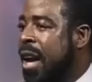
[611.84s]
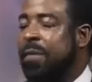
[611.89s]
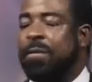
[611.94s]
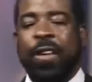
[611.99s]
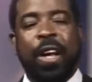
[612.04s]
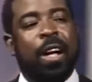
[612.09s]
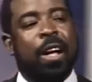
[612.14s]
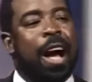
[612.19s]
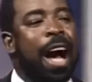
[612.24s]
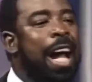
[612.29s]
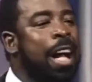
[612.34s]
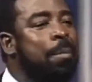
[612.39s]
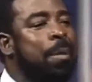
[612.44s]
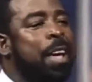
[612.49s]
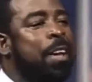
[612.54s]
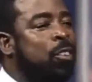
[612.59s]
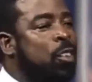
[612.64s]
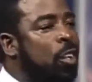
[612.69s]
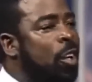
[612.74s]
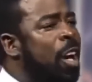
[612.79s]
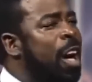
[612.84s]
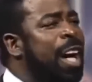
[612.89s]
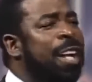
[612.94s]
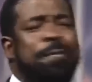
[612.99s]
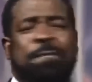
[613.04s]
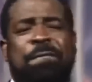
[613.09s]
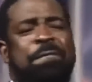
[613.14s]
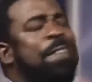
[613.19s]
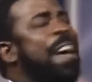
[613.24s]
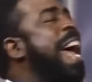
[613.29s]
the economy is good,
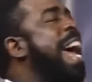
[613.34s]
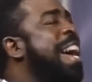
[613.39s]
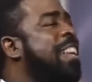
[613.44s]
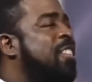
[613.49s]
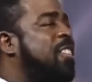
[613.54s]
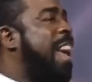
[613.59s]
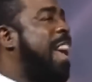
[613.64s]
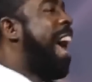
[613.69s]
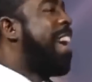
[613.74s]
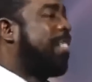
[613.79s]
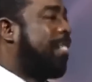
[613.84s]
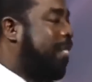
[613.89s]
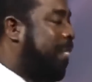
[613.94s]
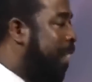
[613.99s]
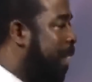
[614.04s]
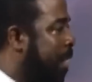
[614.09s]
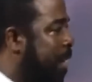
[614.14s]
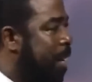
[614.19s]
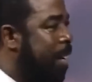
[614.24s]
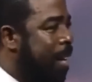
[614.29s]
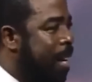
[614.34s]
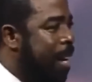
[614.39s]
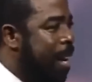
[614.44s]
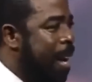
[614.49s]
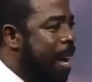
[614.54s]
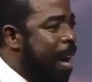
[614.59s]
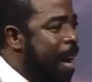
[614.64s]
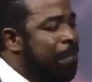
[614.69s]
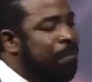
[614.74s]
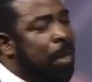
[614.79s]
fantastic.
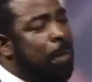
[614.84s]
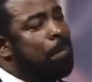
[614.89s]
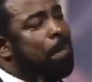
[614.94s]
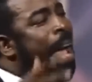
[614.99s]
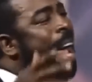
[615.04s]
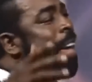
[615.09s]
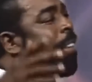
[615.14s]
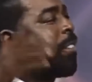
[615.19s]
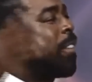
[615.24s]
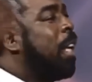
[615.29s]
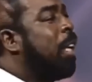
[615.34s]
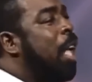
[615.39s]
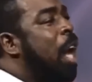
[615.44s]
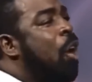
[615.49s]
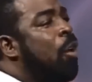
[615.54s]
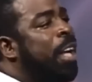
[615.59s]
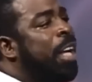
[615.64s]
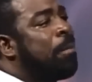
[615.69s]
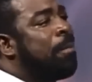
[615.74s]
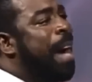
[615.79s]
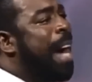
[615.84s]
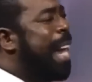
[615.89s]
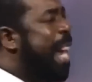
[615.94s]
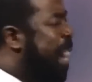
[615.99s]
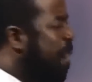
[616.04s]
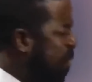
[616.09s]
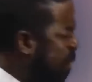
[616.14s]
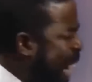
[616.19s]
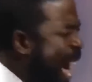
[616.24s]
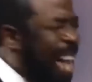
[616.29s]
If the banks are loaning money,
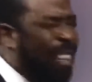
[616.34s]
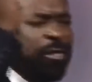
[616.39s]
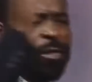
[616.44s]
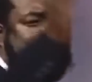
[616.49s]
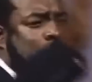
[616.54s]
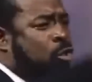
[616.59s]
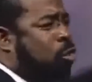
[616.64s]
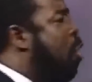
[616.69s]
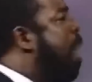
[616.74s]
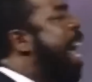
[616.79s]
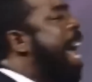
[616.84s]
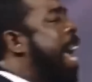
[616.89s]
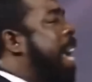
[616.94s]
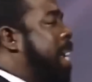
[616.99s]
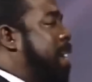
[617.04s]
that's great.